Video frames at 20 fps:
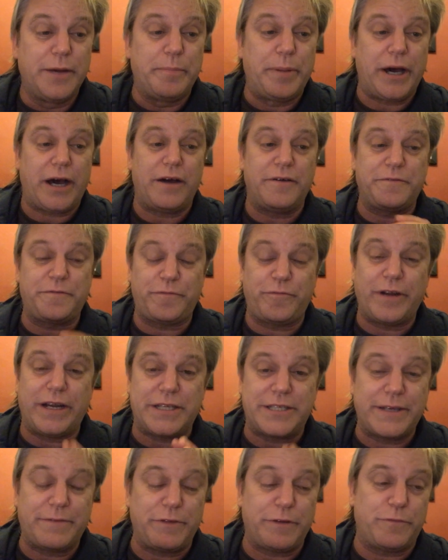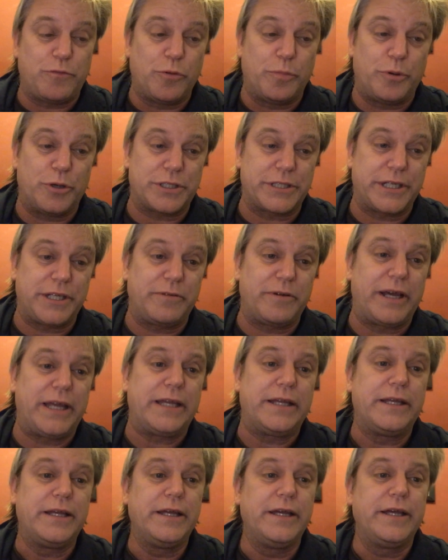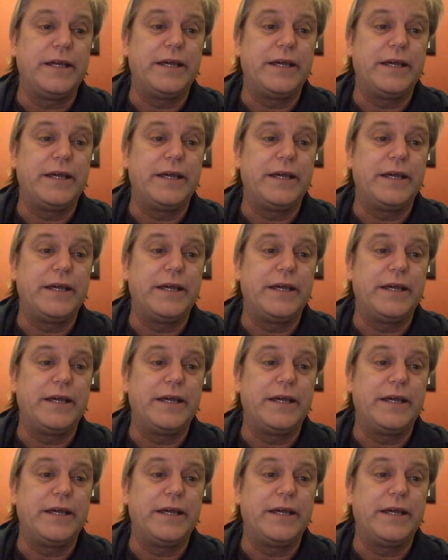But I've read 74 books anyway.